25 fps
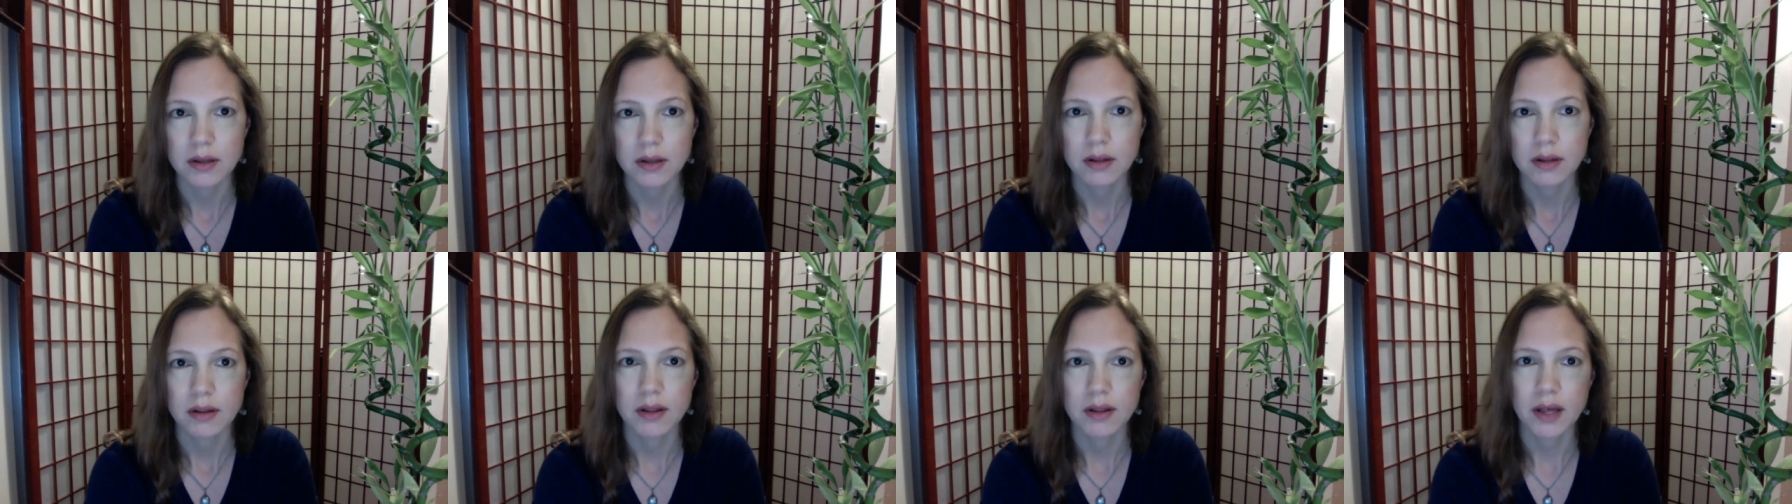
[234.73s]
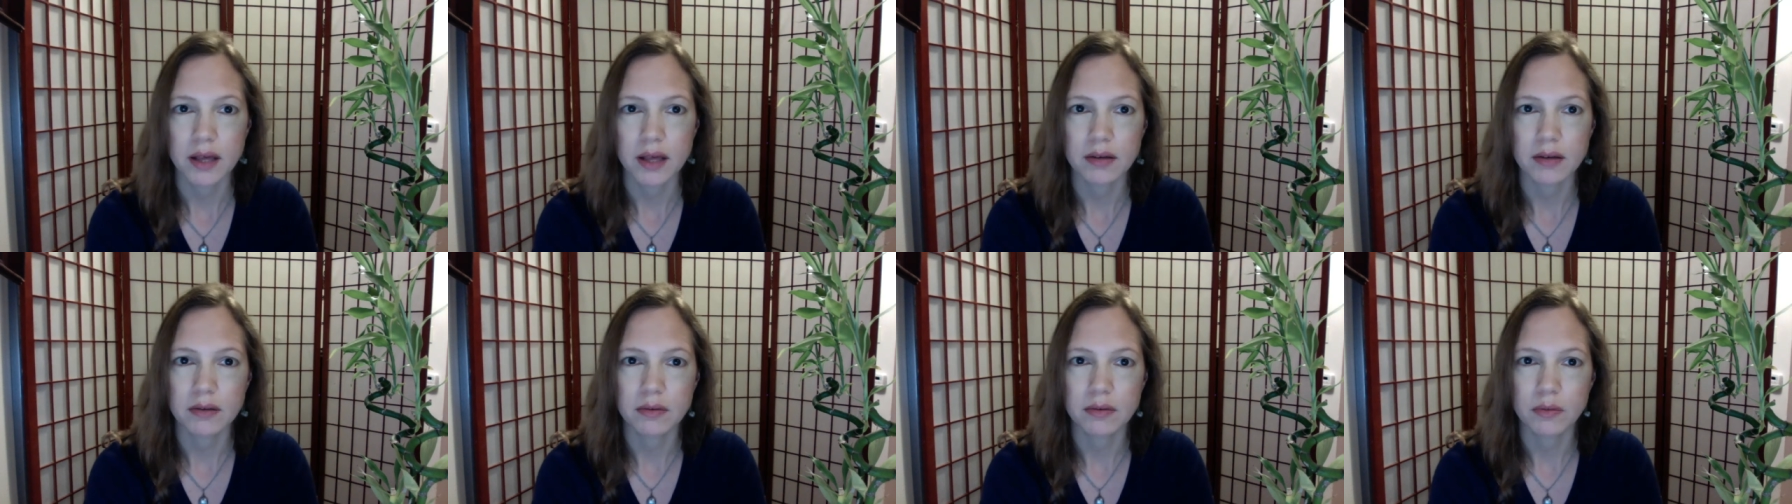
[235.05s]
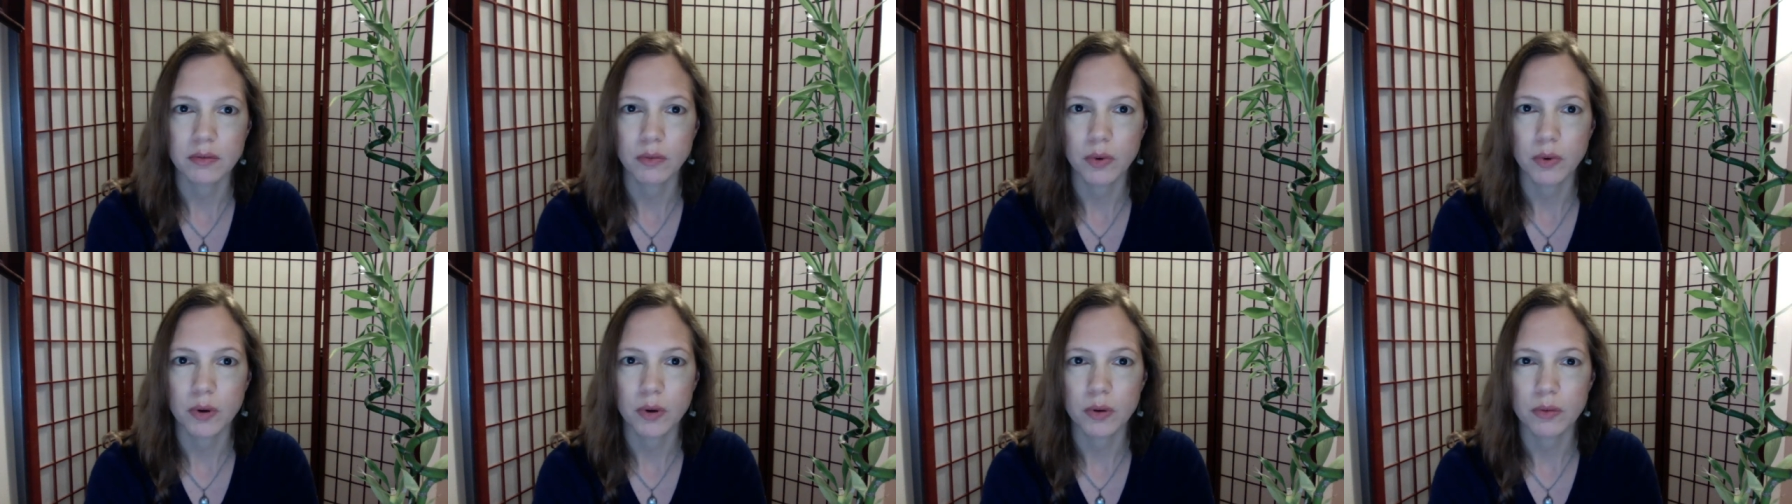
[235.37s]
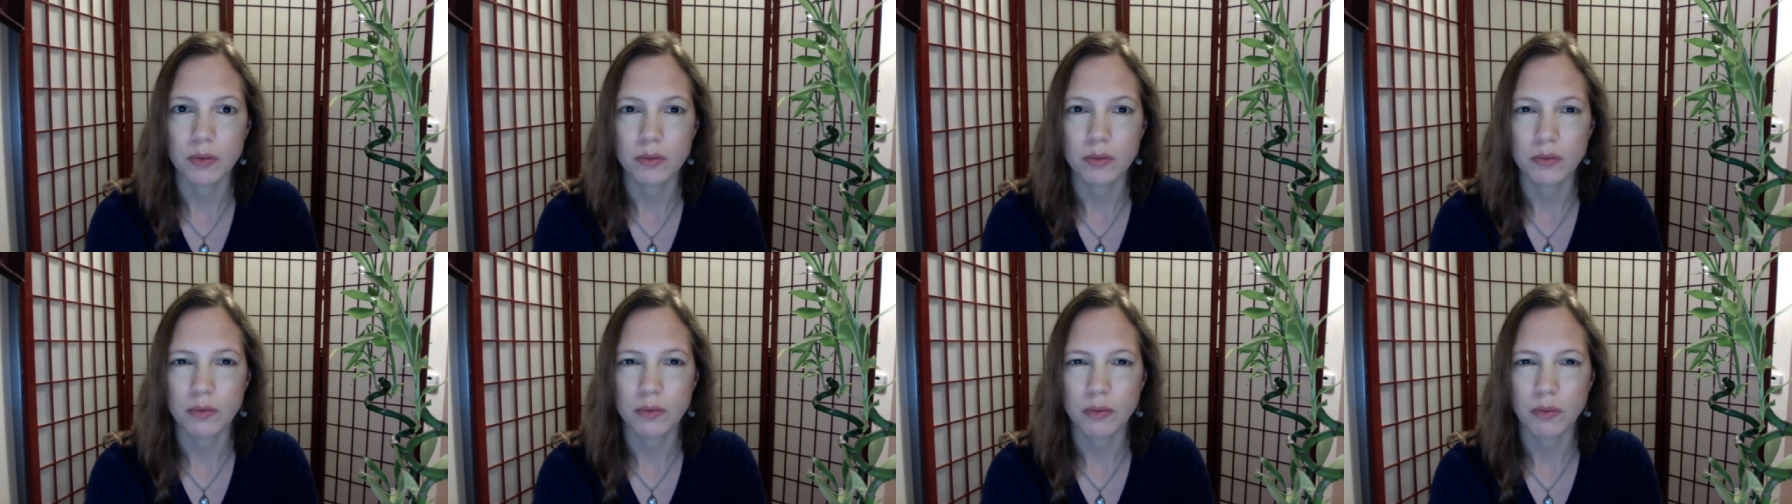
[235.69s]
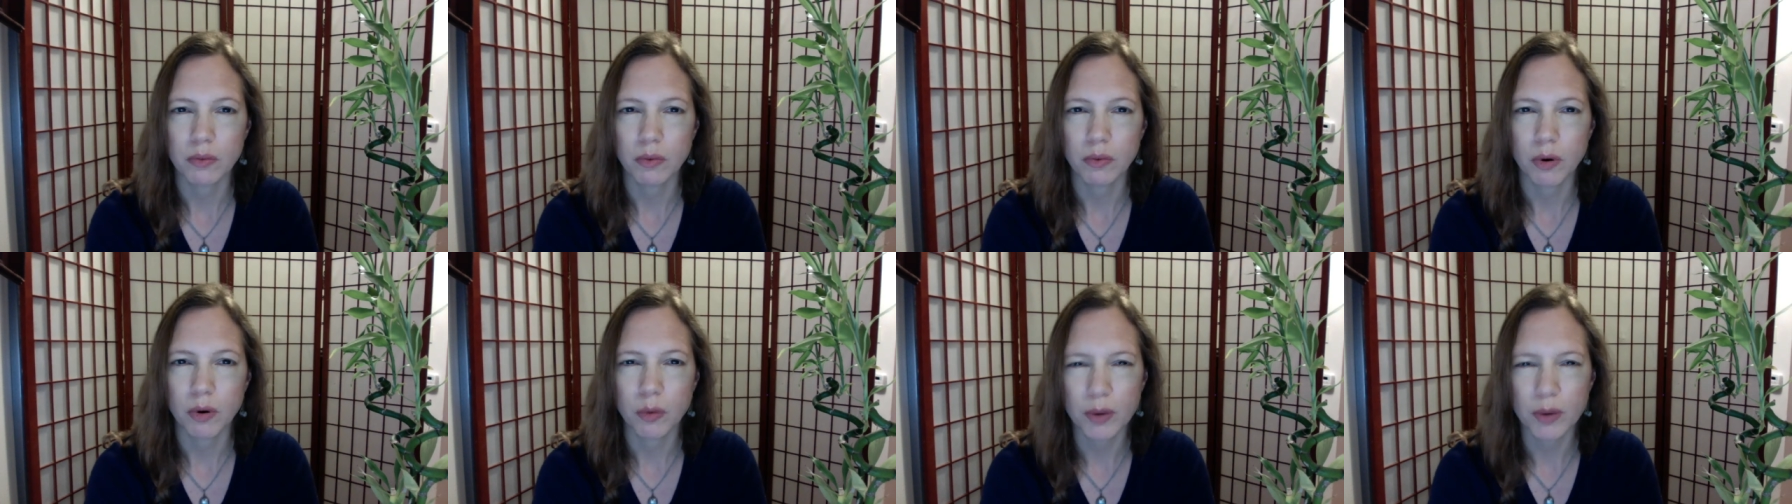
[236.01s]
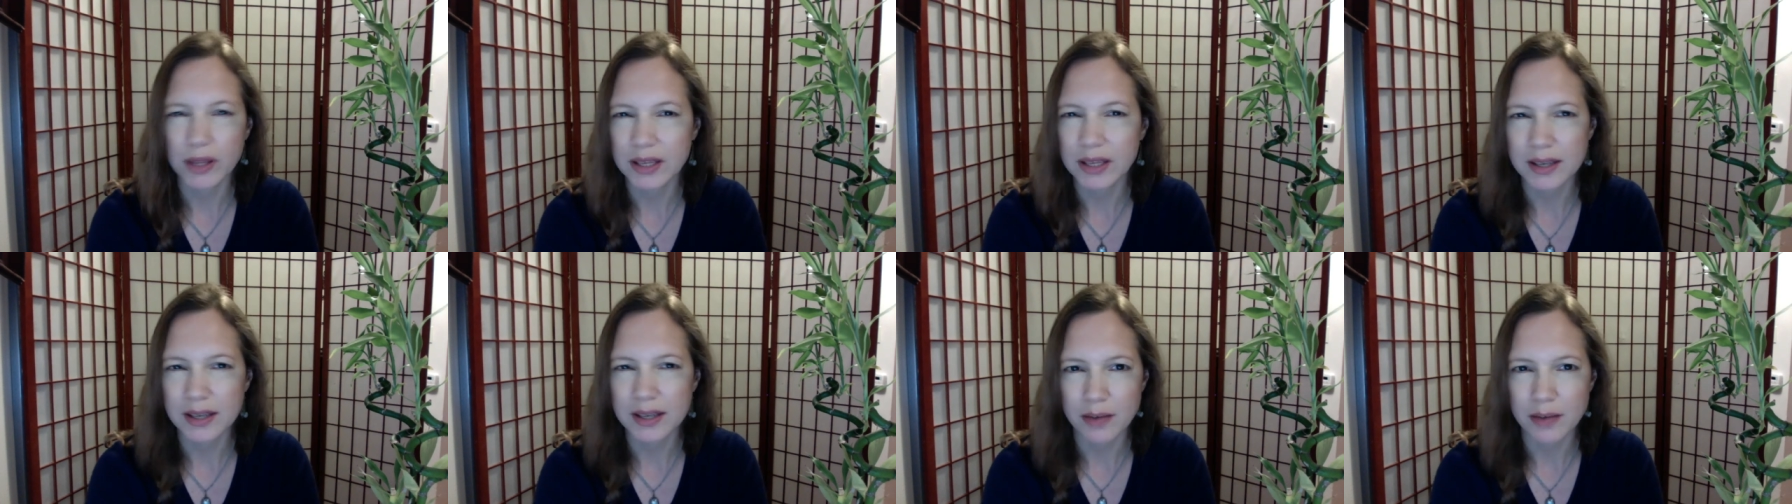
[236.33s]
then we're
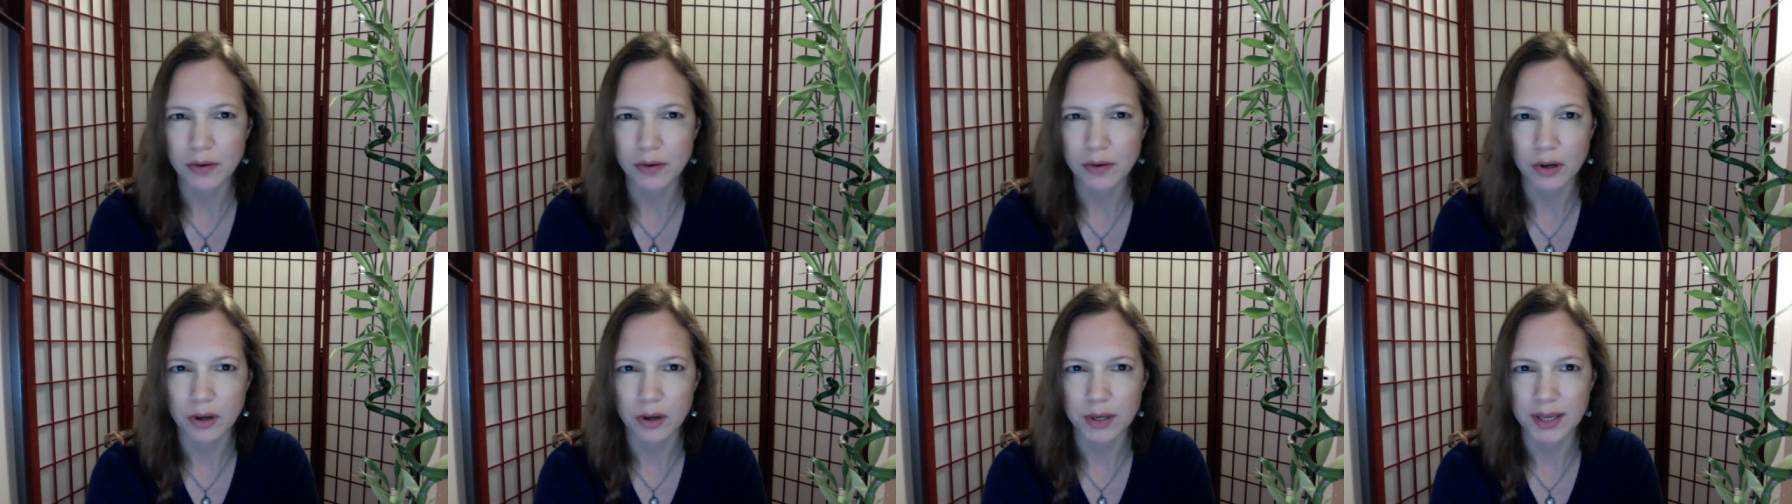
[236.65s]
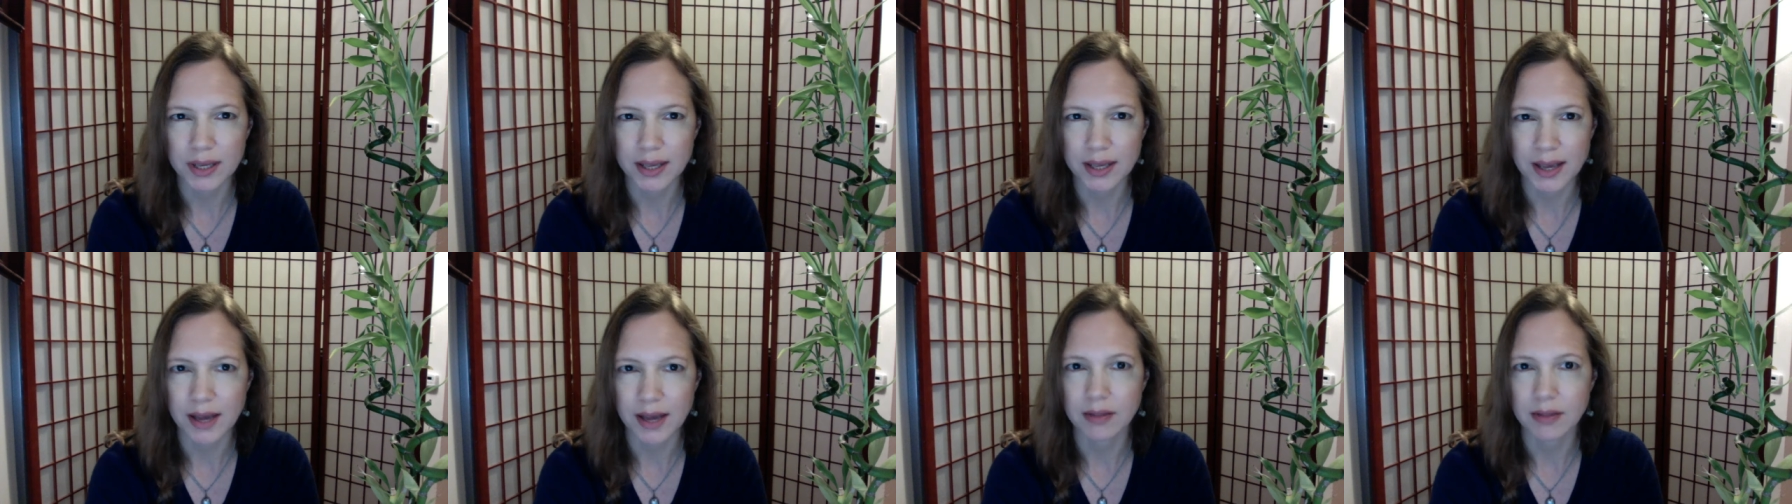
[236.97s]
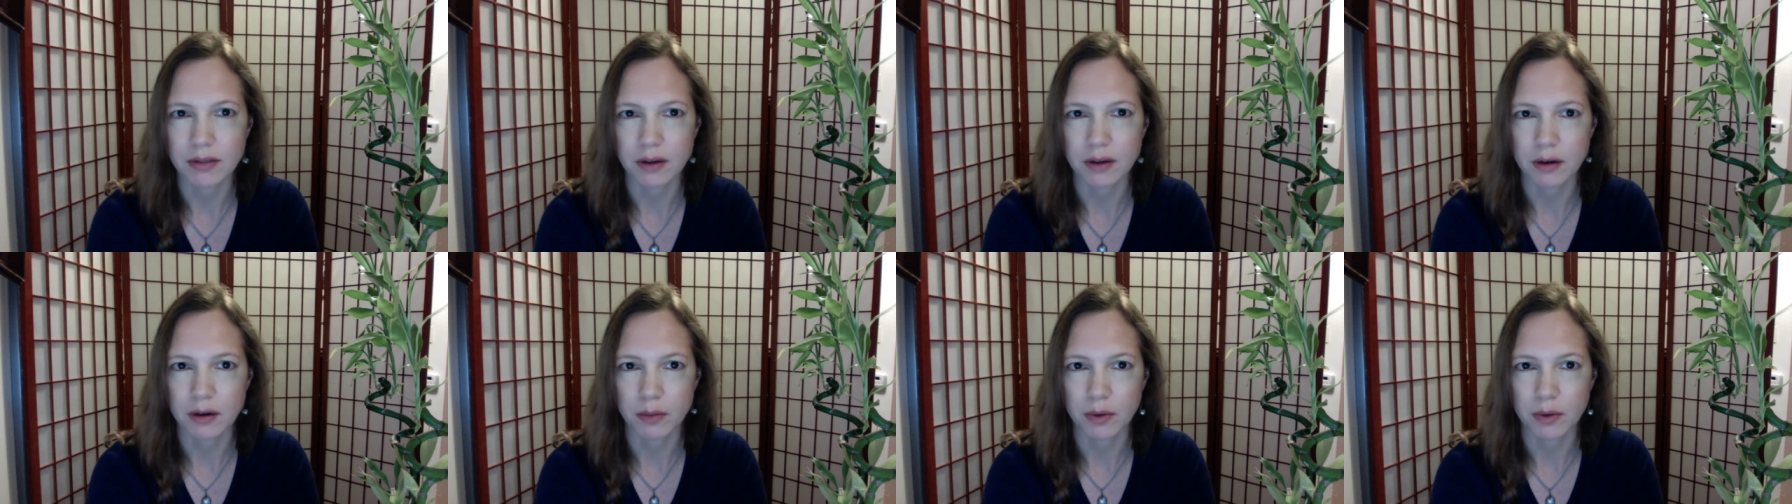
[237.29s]
really never going to get there.